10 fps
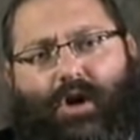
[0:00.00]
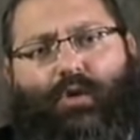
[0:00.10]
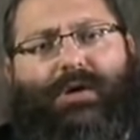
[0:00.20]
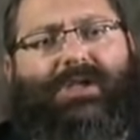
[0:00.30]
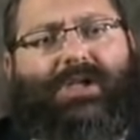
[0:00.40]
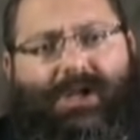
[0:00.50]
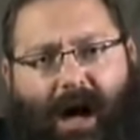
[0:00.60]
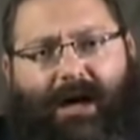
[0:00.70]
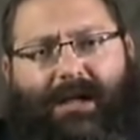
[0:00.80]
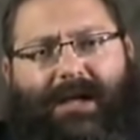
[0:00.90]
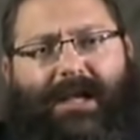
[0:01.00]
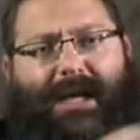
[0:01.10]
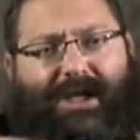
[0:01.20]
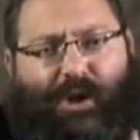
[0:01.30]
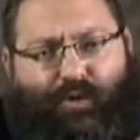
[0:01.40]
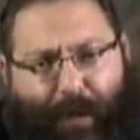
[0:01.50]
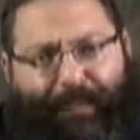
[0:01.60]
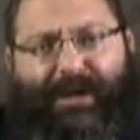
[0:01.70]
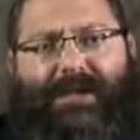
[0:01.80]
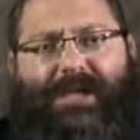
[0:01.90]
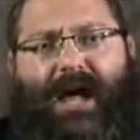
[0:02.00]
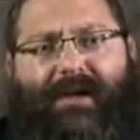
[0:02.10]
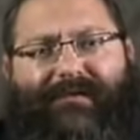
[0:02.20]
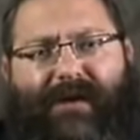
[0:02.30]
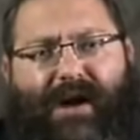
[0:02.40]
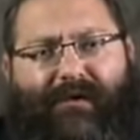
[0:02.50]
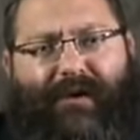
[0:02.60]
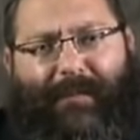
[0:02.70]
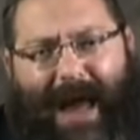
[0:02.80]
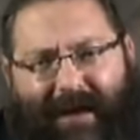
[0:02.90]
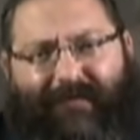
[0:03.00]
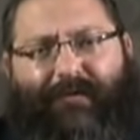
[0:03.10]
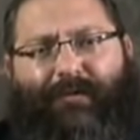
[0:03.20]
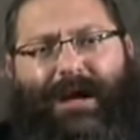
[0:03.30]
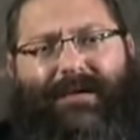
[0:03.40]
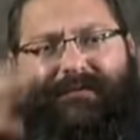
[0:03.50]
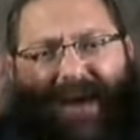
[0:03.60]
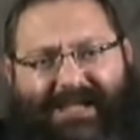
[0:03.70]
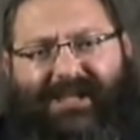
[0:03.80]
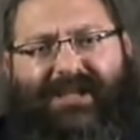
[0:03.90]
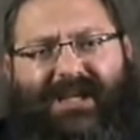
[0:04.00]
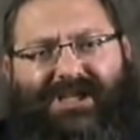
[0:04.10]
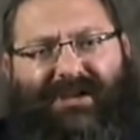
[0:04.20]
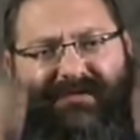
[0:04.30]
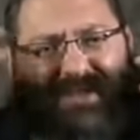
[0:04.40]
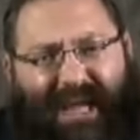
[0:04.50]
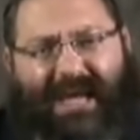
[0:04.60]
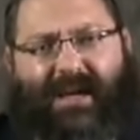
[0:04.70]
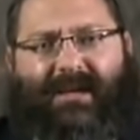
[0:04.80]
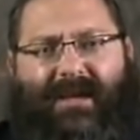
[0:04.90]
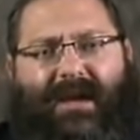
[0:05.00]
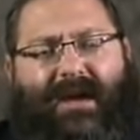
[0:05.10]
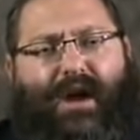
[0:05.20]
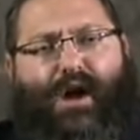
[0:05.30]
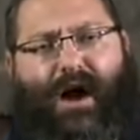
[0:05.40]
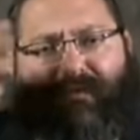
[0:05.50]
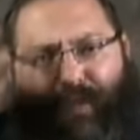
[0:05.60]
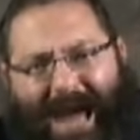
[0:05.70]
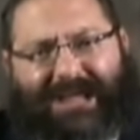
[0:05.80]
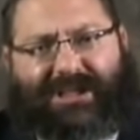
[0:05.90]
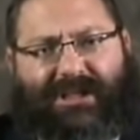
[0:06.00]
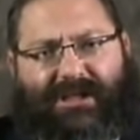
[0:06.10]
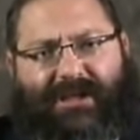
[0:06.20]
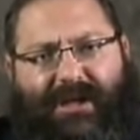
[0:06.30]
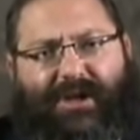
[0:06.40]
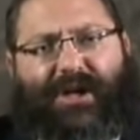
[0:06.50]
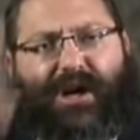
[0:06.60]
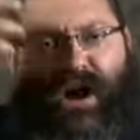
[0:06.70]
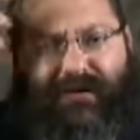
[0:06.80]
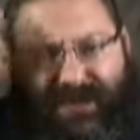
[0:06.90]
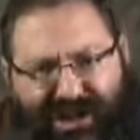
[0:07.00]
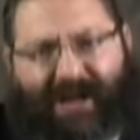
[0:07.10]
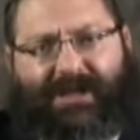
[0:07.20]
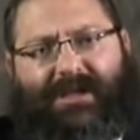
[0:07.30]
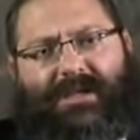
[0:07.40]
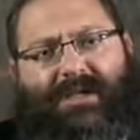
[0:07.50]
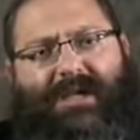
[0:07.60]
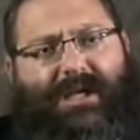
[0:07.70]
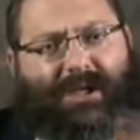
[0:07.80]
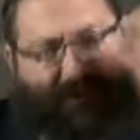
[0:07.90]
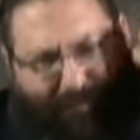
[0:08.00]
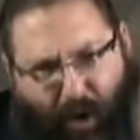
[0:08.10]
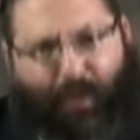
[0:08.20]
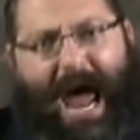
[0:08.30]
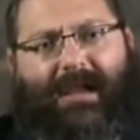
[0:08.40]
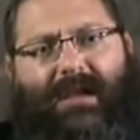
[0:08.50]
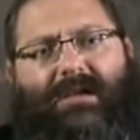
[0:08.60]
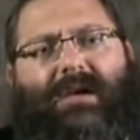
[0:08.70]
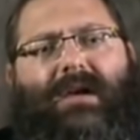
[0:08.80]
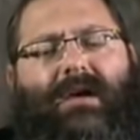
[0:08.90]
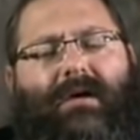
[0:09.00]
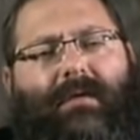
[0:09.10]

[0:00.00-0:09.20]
to a society that has stripped itself from every vestige of dignity, of righteousness, of justiceness, of morality,